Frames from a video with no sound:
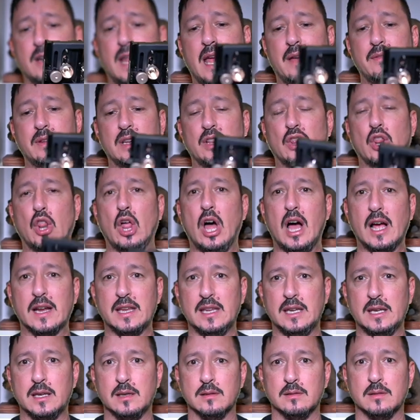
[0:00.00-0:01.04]
having
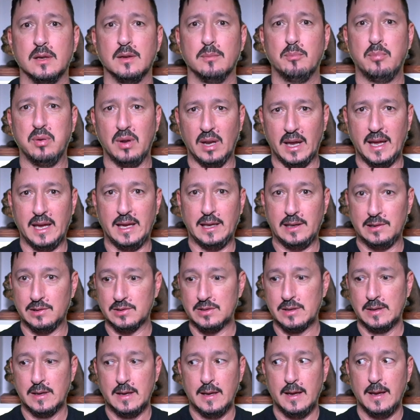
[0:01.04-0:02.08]
locking
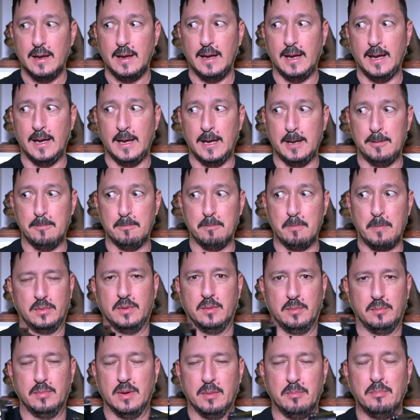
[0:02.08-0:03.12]
planes and
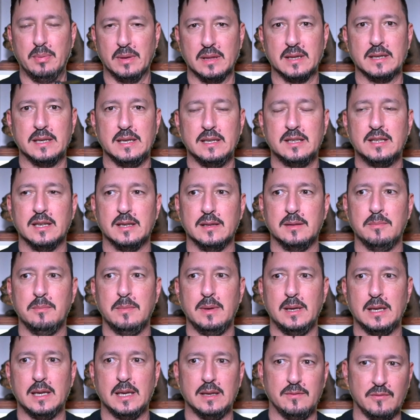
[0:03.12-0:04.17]
the ability to
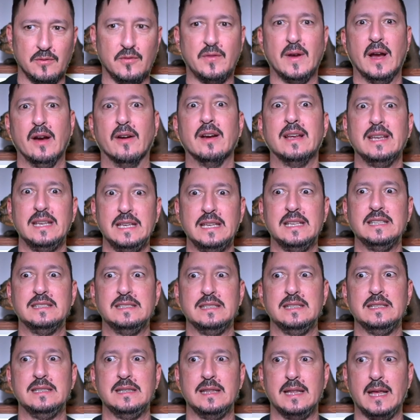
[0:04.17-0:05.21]
make it very
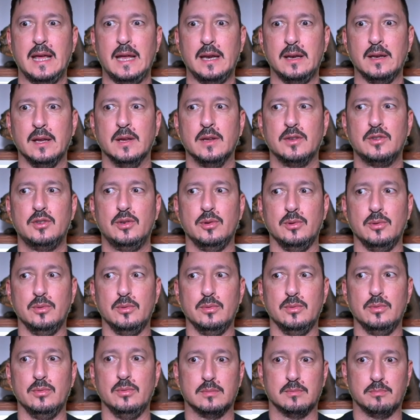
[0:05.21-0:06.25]
easy then
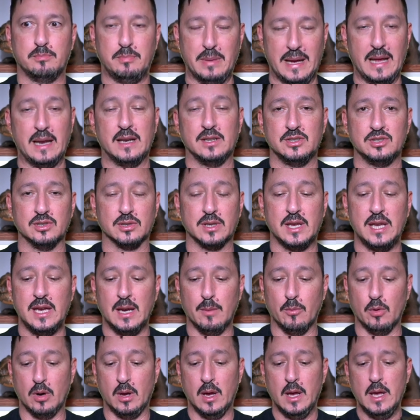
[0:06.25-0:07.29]
to balance your
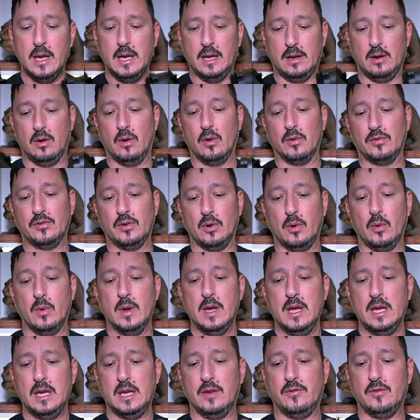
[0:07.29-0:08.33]
camera. And also,
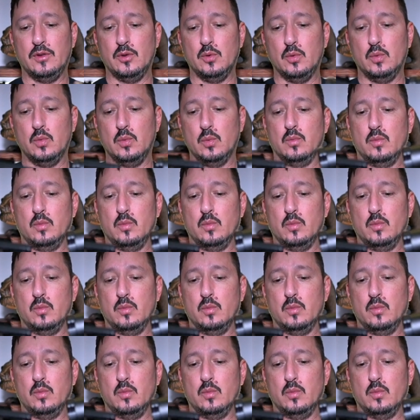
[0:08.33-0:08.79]
if you